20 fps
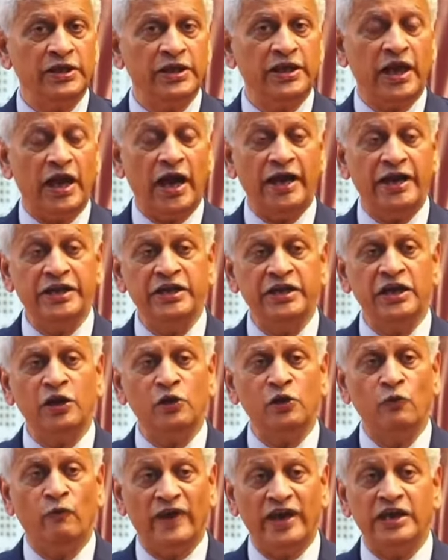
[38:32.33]
The
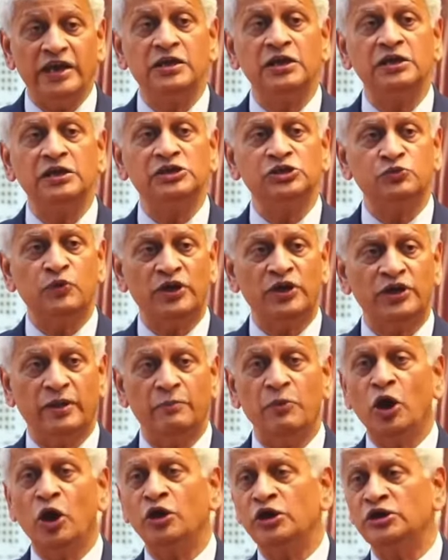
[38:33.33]
ideal vehicles for
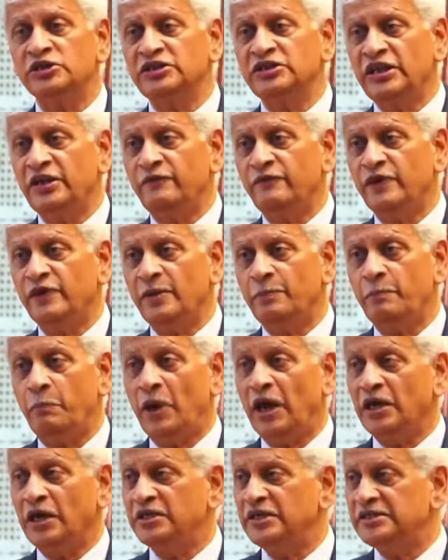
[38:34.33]
democracy where
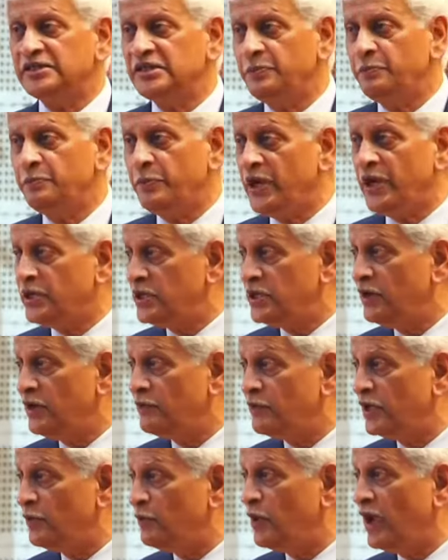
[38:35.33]

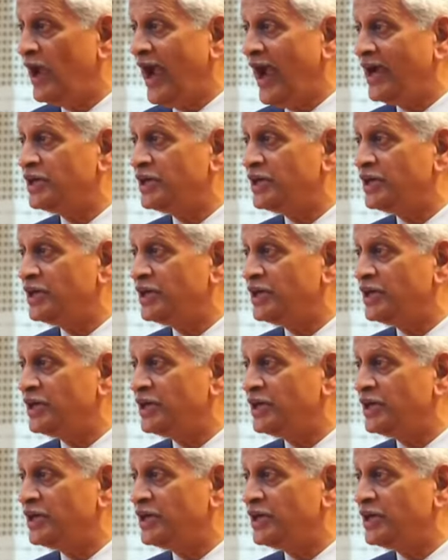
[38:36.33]
participative